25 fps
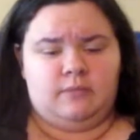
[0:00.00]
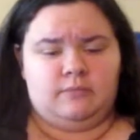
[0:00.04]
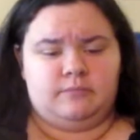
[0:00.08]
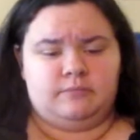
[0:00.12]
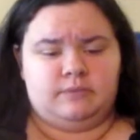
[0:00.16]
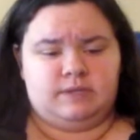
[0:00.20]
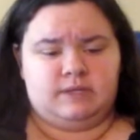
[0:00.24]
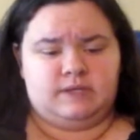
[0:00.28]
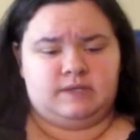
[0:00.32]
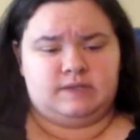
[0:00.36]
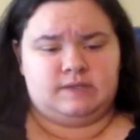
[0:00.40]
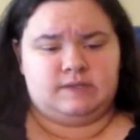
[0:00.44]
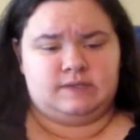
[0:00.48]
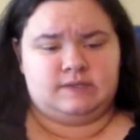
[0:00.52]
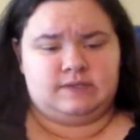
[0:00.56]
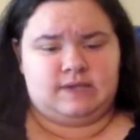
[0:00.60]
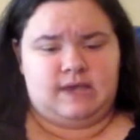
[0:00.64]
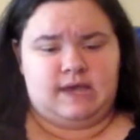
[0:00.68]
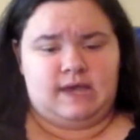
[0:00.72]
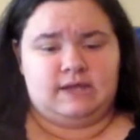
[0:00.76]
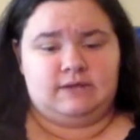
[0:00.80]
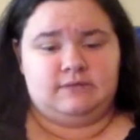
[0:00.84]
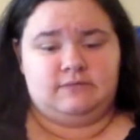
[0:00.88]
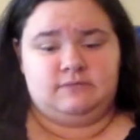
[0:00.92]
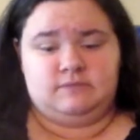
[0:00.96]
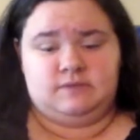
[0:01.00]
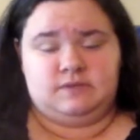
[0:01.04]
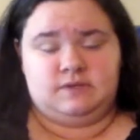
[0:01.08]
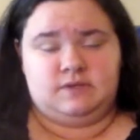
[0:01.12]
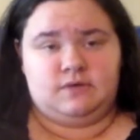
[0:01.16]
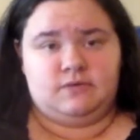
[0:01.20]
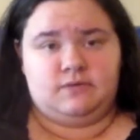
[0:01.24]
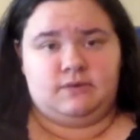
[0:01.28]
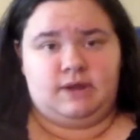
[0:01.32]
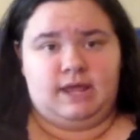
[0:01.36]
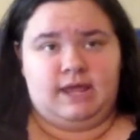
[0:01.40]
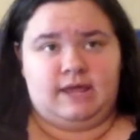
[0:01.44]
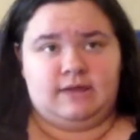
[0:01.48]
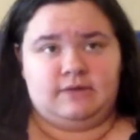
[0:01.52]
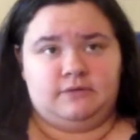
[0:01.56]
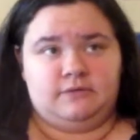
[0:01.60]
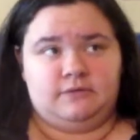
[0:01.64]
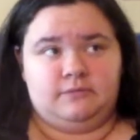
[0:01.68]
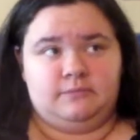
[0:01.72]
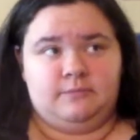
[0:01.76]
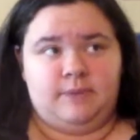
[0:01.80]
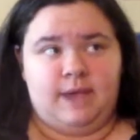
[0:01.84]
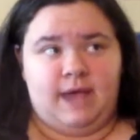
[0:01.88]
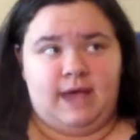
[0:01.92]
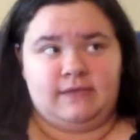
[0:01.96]
because I don't
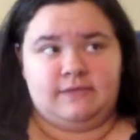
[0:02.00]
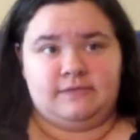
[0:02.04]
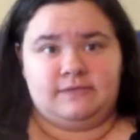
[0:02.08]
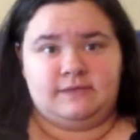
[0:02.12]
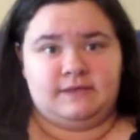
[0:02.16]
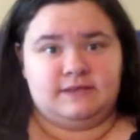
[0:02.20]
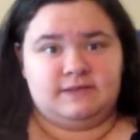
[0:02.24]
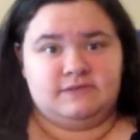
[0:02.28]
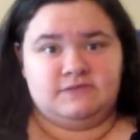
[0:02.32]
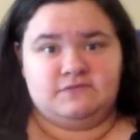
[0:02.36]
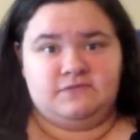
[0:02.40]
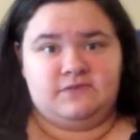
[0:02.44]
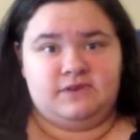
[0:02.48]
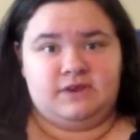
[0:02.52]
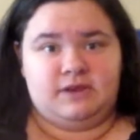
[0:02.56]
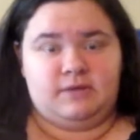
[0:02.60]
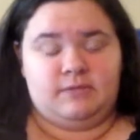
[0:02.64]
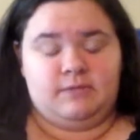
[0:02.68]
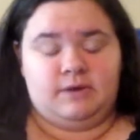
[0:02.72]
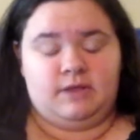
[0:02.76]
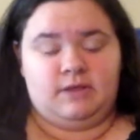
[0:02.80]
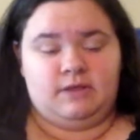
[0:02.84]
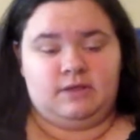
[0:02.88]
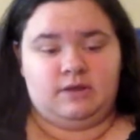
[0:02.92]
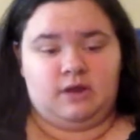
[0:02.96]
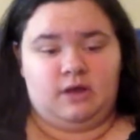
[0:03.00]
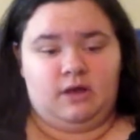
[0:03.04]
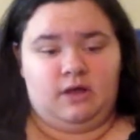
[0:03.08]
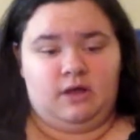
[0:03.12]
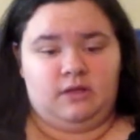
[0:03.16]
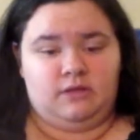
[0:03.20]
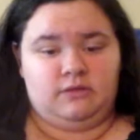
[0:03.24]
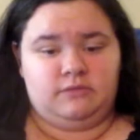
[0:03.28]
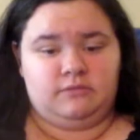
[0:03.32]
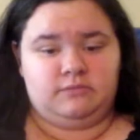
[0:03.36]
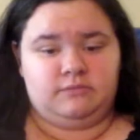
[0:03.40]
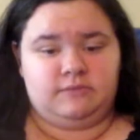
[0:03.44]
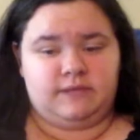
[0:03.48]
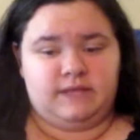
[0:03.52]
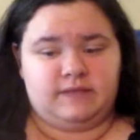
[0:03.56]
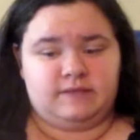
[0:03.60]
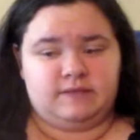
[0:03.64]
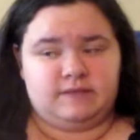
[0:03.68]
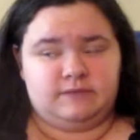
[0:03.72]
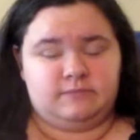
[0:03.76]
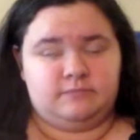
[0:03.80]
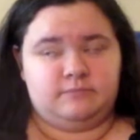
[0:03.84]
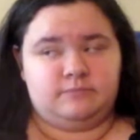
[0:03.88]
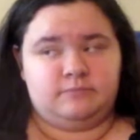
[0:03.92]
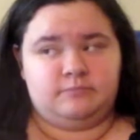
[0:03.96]
handle bad things very well at all.
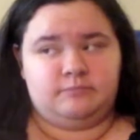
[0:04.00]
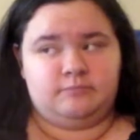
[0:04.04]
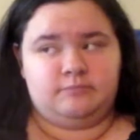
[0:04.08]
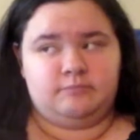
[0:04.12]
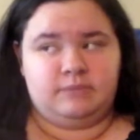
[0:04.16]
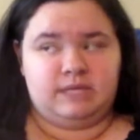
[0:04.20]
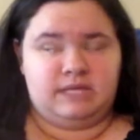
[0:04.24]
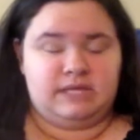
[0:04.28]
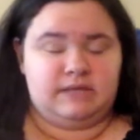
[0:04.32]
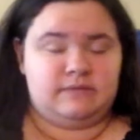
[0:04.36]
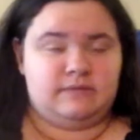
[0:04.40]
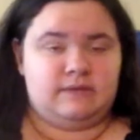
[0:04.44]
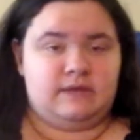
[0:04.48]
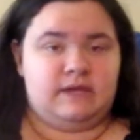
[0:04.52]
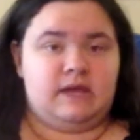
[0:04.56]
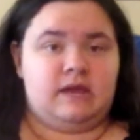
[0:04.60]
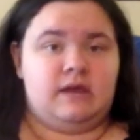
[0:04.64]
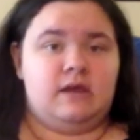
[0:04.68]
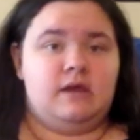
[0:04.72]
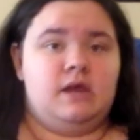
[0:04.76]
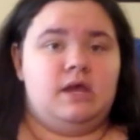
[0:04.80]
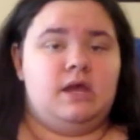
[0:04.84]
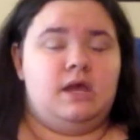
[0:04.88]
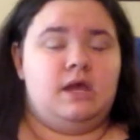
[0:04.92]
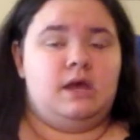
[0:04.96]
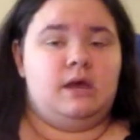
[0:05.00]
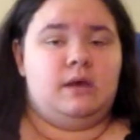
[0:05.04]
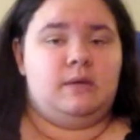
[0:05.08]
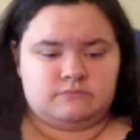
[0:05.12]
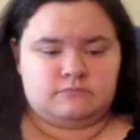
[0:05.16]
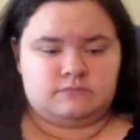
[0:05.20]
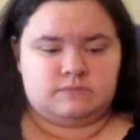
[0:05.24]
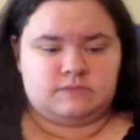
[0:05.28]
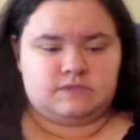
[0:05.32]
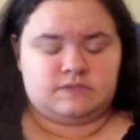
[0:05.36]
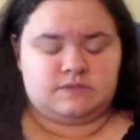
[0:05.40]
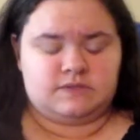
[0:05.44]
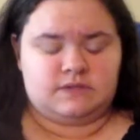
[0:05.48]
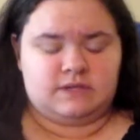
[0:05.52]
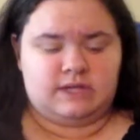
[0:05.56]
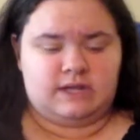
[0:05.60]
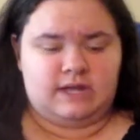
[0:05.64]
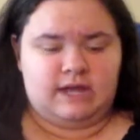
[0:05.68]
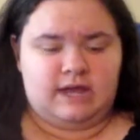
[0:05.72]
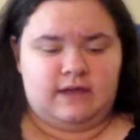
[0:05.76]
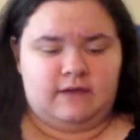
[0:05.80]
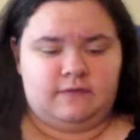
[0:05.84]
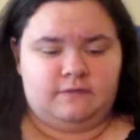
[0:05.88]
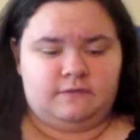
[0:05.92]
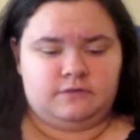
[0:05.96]
That's a me thing. So then
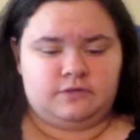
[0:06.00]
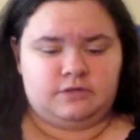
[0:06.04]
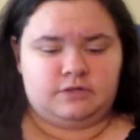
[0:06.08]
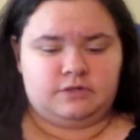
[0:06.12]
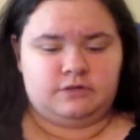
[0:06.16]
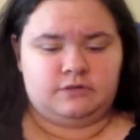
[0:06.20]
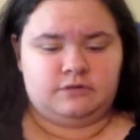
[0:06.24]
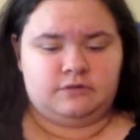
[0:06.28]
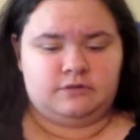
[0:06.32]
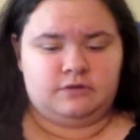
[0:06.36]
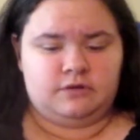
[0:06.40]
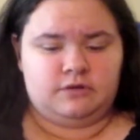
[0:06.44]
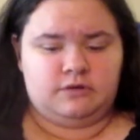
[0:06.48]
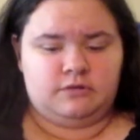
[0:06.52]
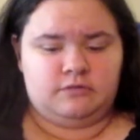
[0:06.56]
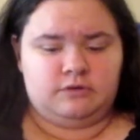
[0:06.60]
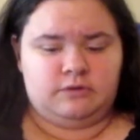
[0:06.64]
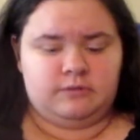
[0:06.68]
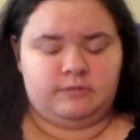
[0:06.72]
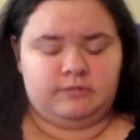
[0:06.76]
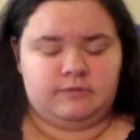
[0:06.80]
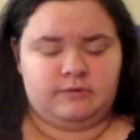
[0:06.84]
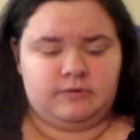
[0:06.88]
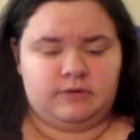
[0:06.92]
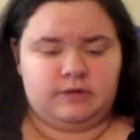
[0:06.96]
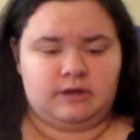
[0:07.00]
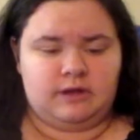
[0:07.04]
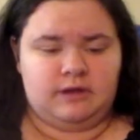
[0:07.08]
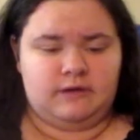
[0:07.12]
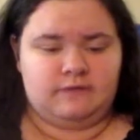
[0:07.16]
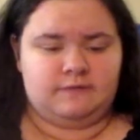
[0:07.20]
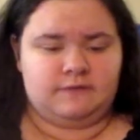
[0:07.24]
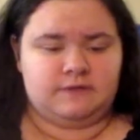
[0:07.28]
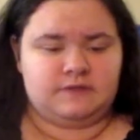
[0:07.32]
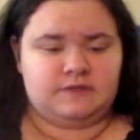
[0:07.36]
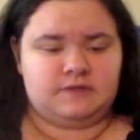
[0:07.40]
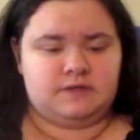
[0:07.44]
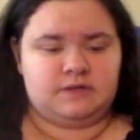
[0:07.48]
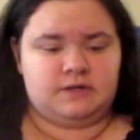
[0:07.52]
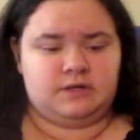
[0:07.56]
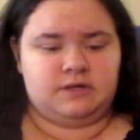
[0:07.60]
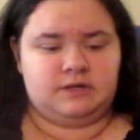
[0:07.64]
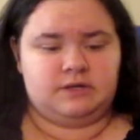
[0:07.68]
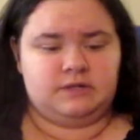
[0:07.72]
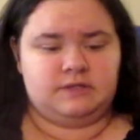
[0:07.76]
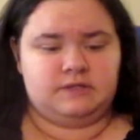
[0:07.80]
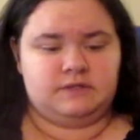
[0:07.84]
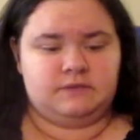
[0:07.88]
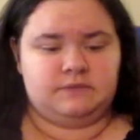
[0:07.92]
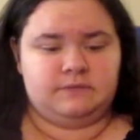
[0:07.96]
after we broke it off, I
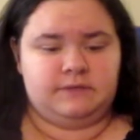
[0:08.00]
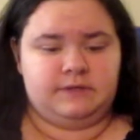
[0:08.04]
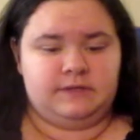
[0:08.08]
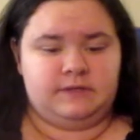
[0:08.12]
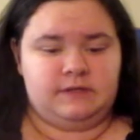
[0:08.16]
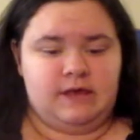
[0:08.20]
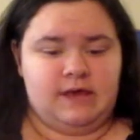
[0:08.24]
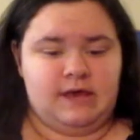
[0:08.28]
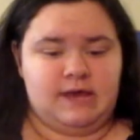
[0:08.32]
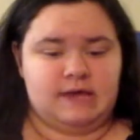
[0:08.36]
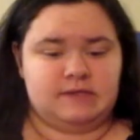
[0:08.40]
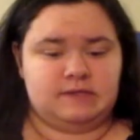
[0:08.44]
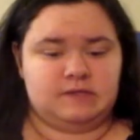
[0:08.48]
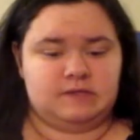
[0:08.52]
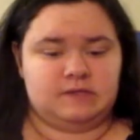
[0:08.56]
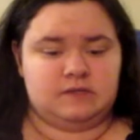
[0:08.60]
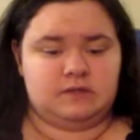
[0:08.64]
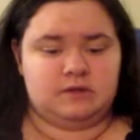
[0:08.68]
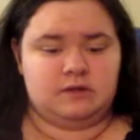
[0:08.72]
started to realize,